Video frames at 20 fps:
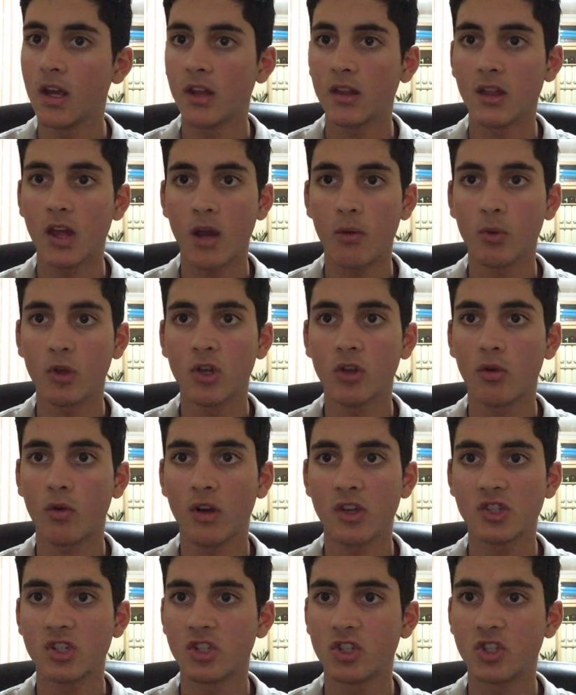then we could
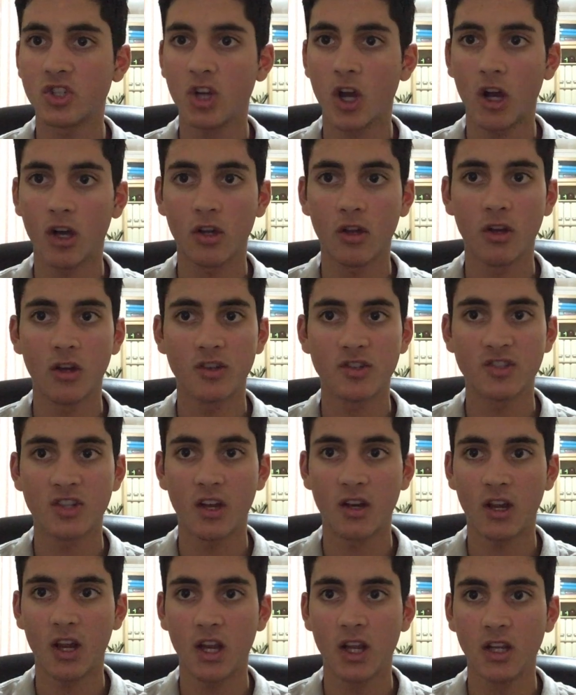always just chuck a
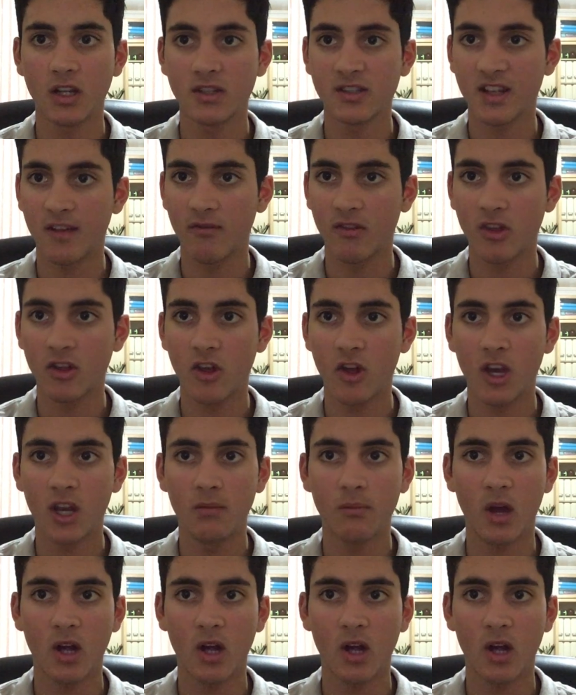Sunday 7:30